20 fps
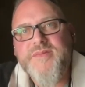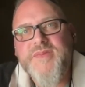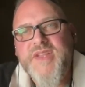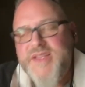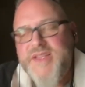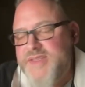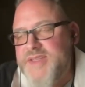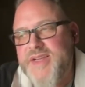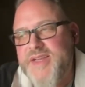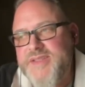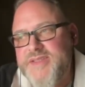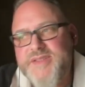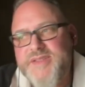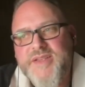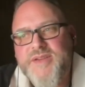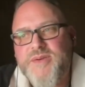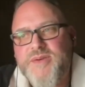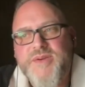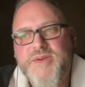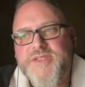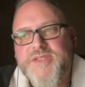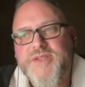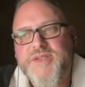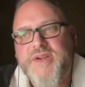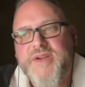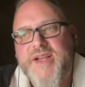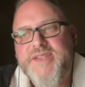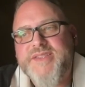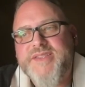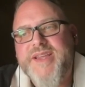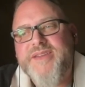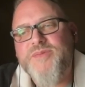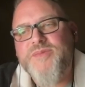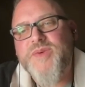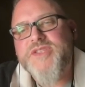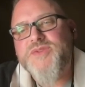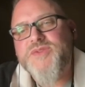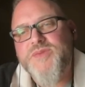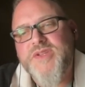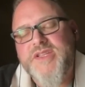It does. It always corrects. And
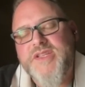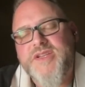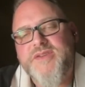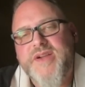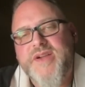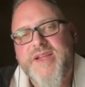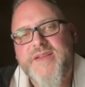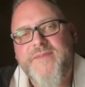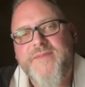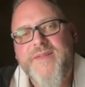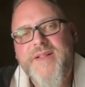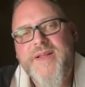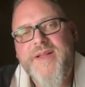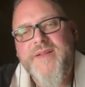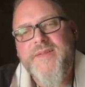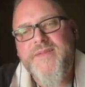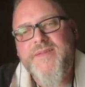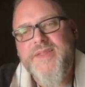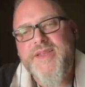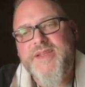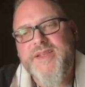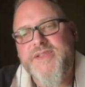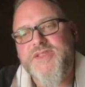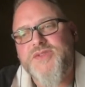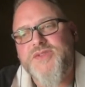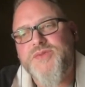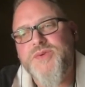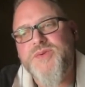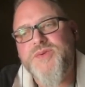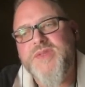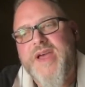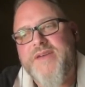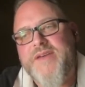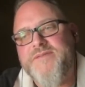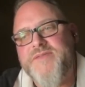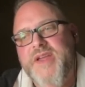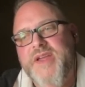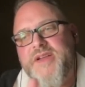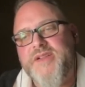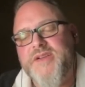what's really great is through that
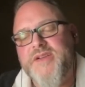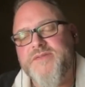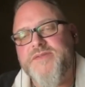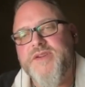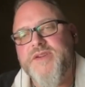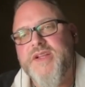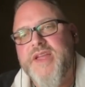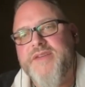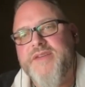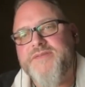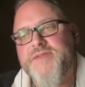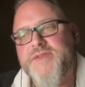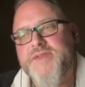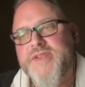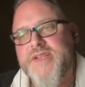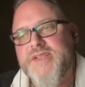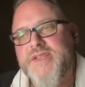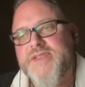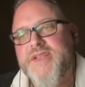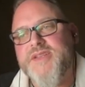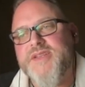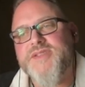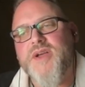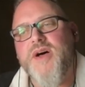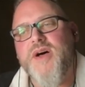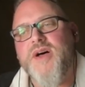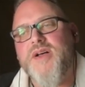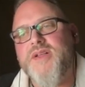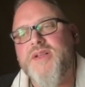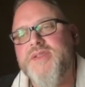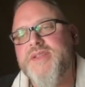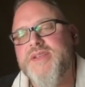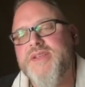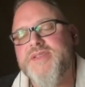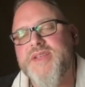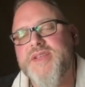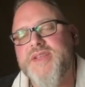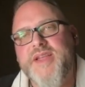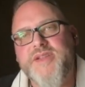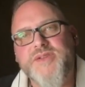veil of forgetfulness, there's all
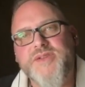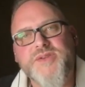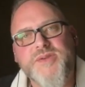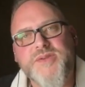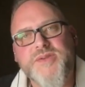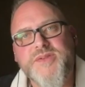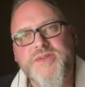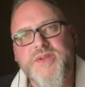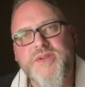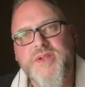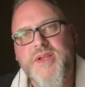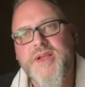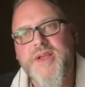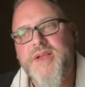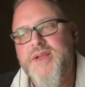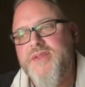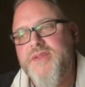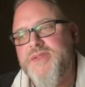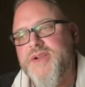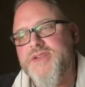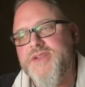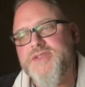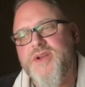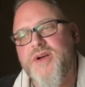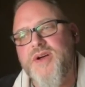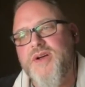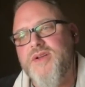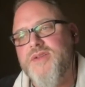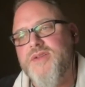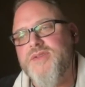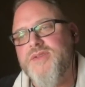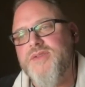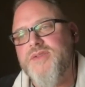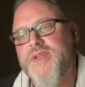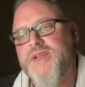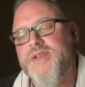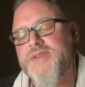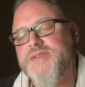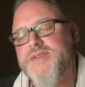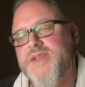these angels, there's all
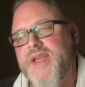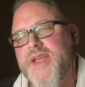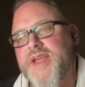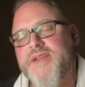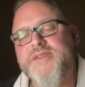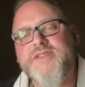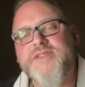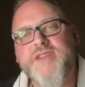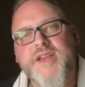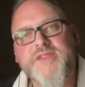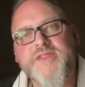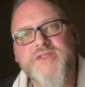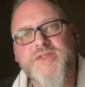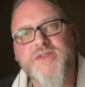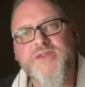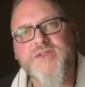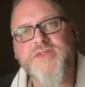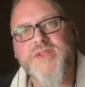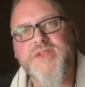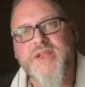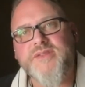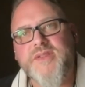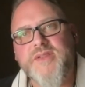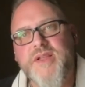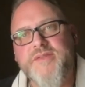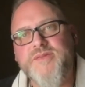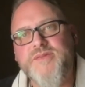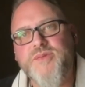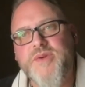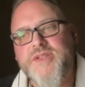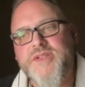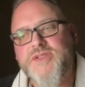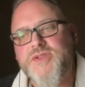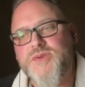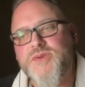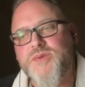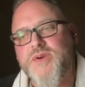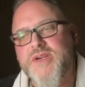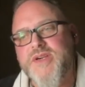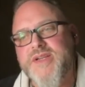these ancestors and loved ones
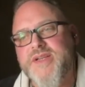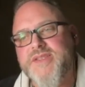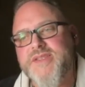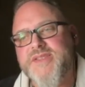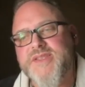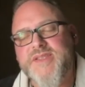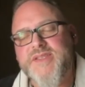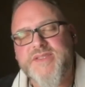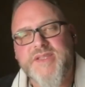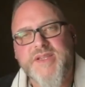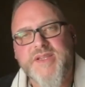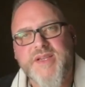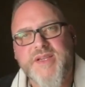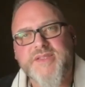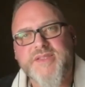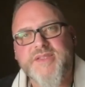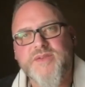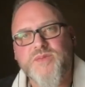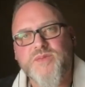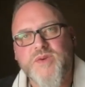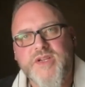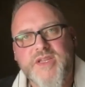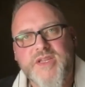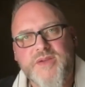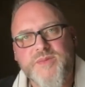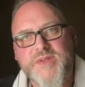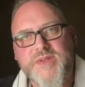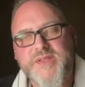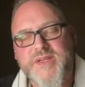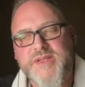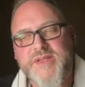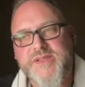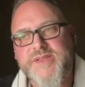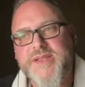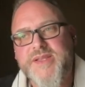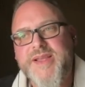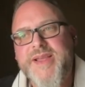who are assisting us and working with us.